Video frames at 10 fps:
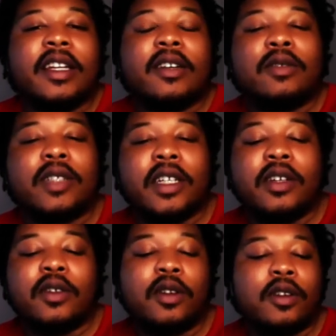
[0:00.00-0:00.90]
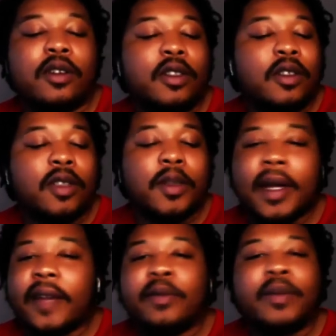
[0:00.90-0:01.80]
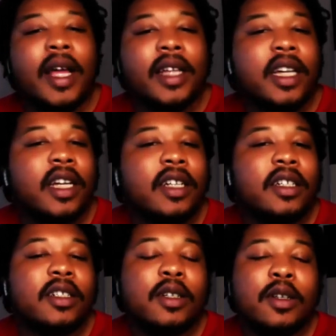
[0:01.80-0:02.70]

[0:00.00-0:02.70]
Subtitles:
OG or somebody from Blac Chyna